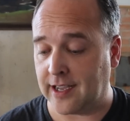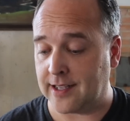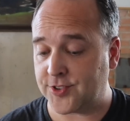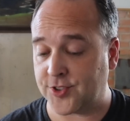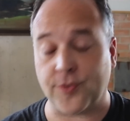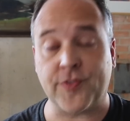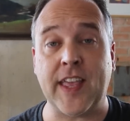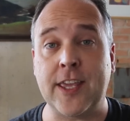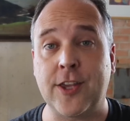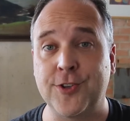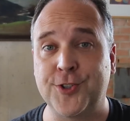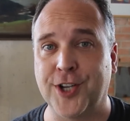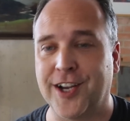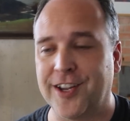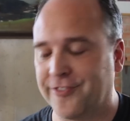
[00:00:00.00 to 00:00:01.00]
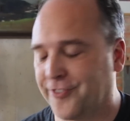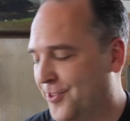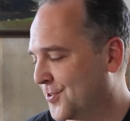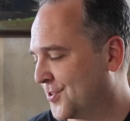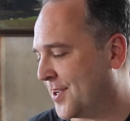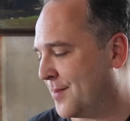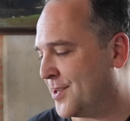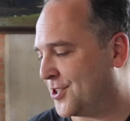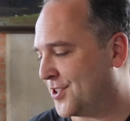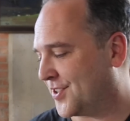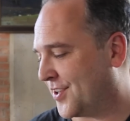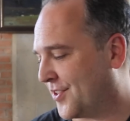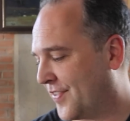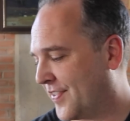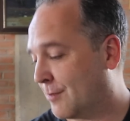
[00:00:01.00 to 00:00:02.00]
Uh, so thank you, John, for those
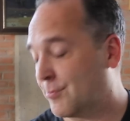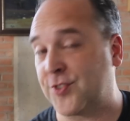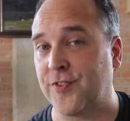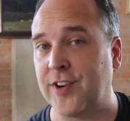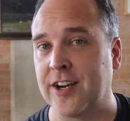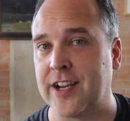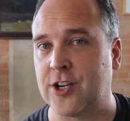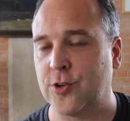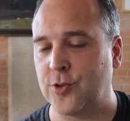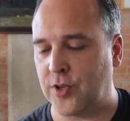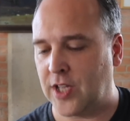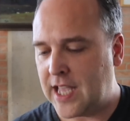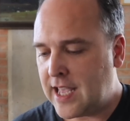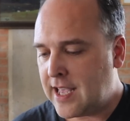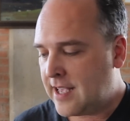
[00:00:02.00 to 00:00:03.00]
images. I thought that was very cool.